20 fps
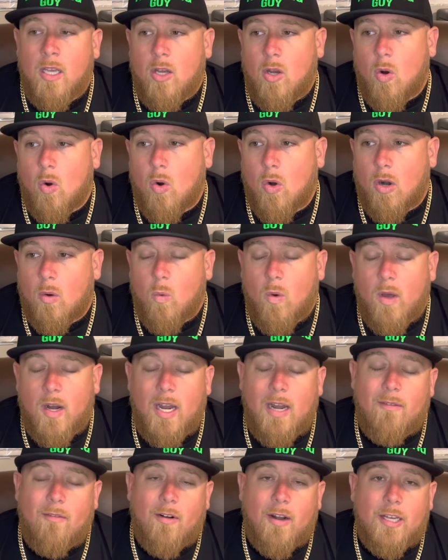or
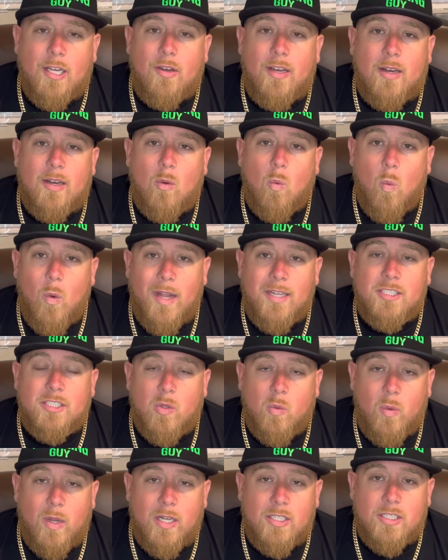whatever, and you need a winch
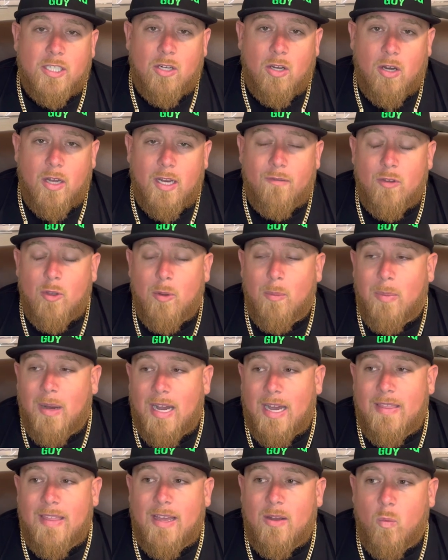to winch it on. If you
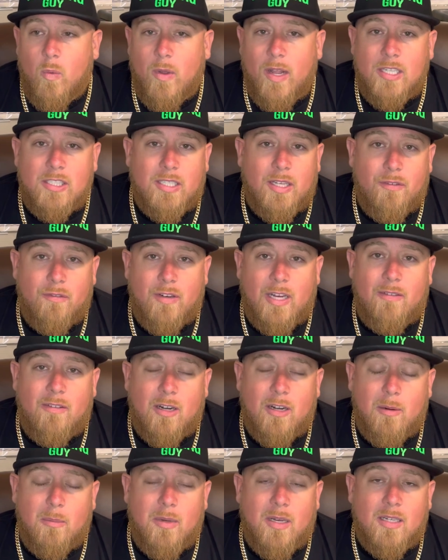buy that winch, that
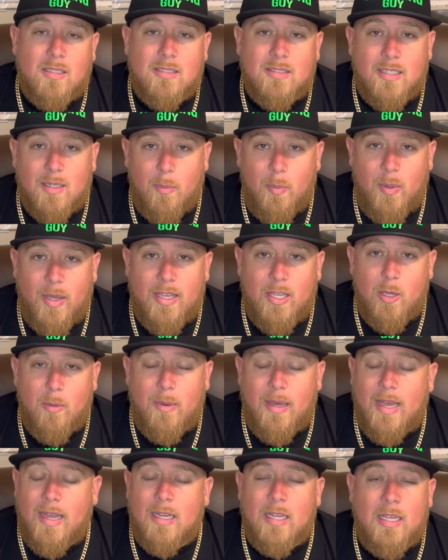$500 is going to pay you
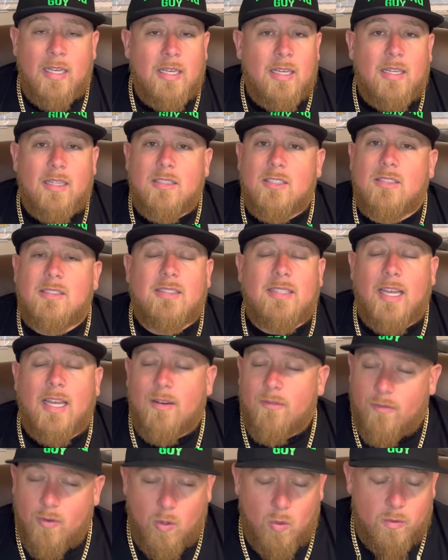back
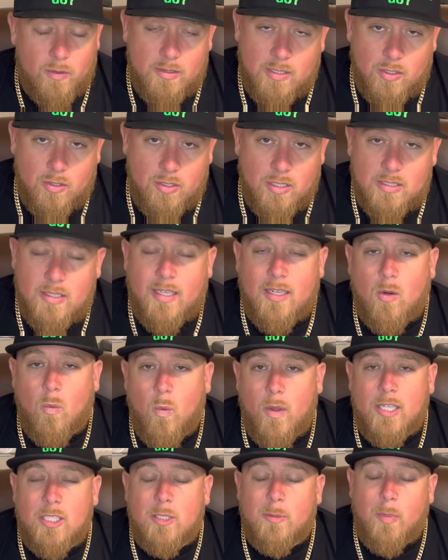tenfold. So just get a
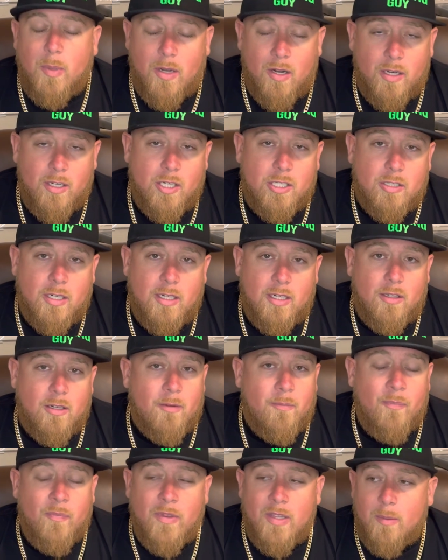winch, put it on your
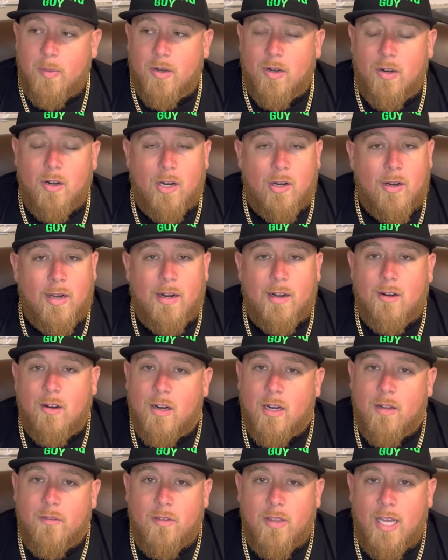trailer, put it on a credit
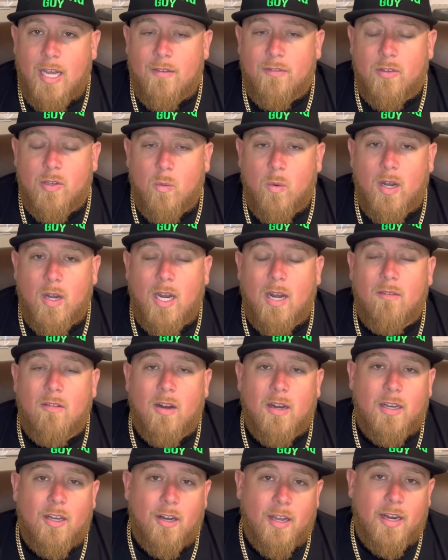card if you have to,
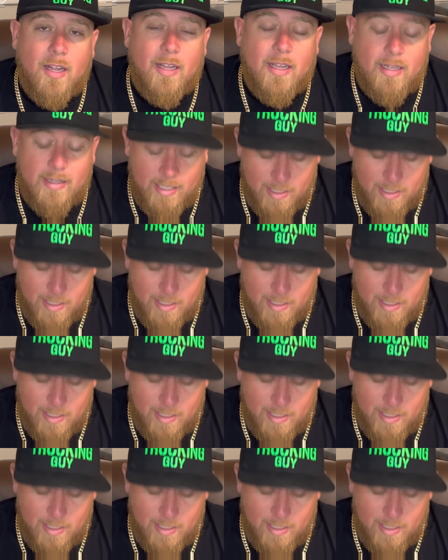whatever, and you're going to get